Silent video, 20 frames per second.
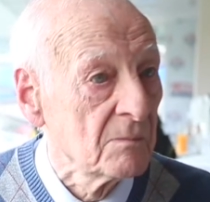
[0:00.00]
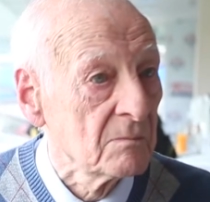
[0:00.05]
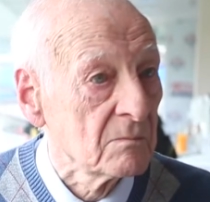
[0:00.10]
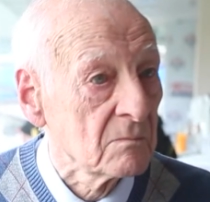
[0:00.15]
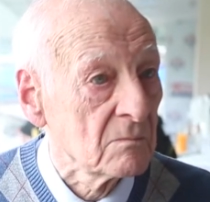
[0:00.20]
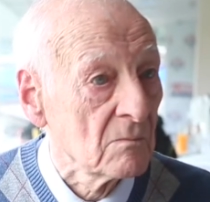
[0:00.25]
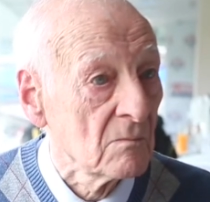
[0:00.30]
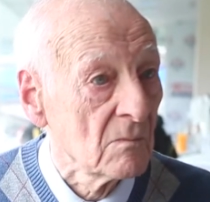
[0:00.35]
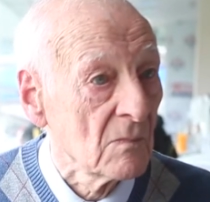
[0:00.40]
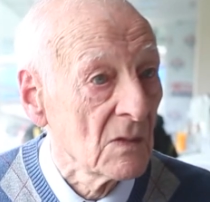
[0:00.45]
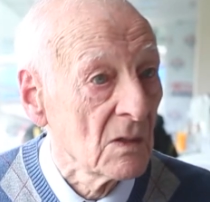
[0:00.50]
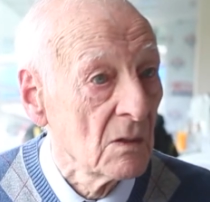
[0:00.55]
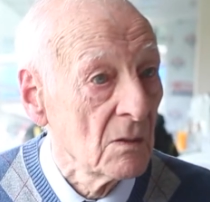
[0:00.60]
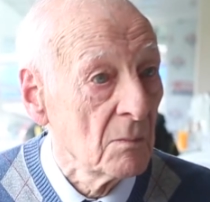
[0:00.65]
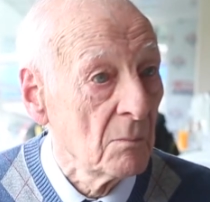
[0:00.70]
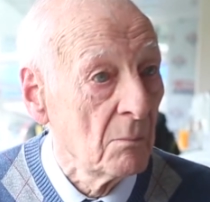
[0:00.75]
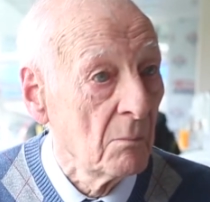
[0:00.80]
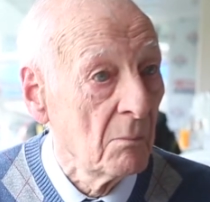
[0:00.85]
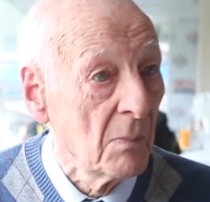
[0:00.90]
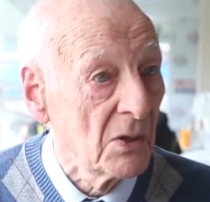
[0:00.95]

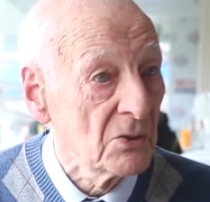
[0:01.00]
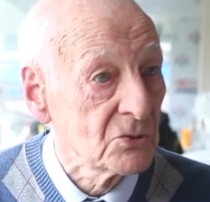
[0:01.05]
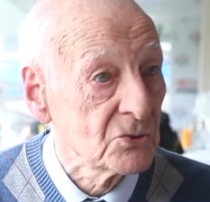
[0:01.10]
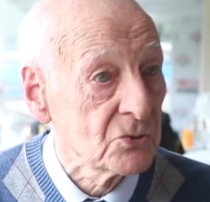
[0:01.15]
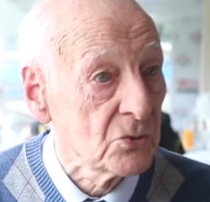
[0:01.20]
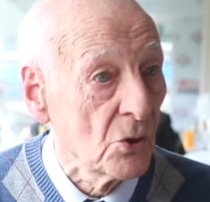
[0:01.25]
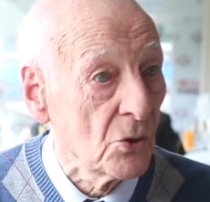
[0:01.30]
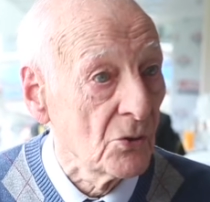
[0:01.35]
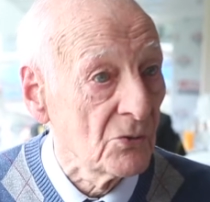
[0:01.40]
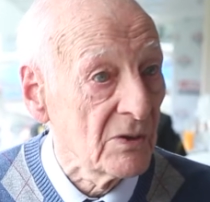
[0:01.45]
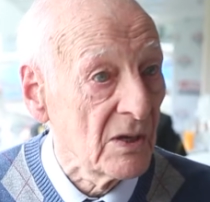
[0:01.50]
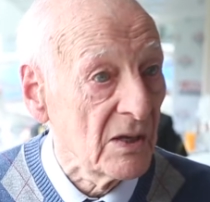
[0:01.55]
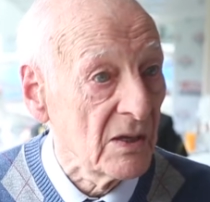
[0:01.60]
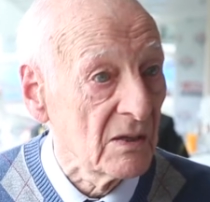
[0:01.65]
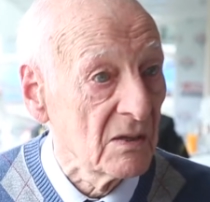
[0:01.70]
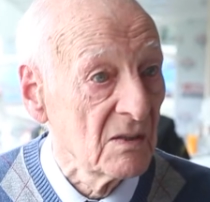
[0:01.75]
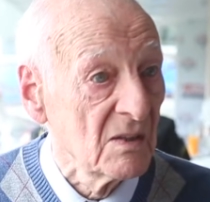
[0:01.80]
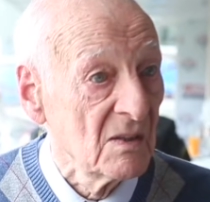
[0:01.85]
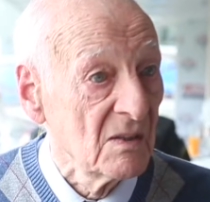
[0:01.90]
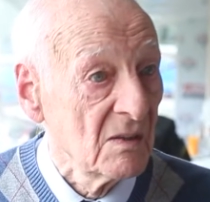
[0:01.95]
Midge, all
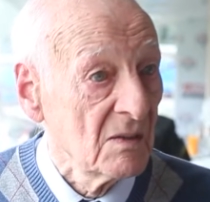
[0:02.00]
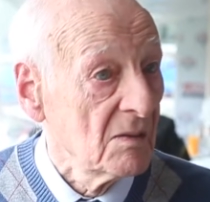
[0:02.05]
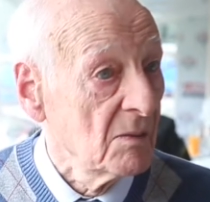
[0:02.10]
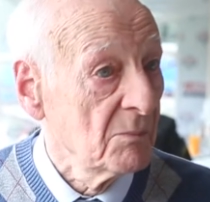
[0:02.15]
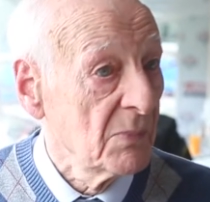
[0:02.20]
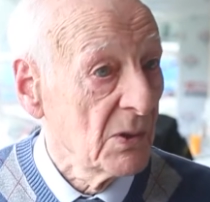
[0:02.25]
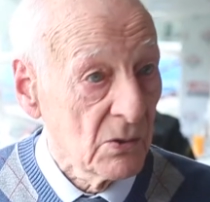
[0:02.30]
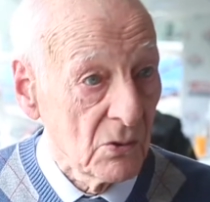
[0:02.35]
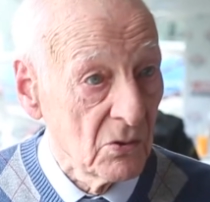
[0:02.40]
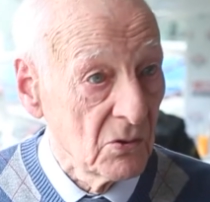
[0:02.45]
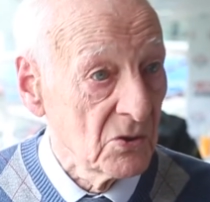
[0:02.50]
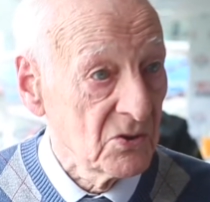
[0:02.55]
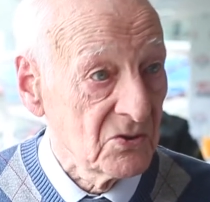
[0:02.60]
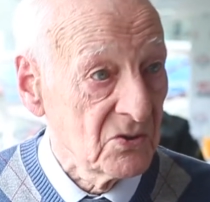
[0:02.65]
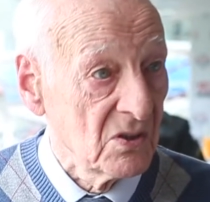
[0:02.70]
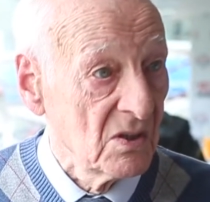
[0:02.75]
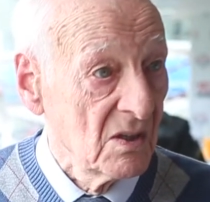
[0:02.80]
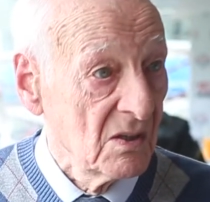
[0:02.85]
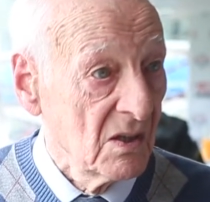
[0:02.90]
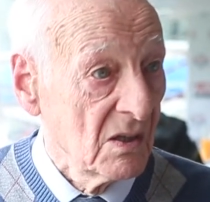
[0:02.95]
right. Because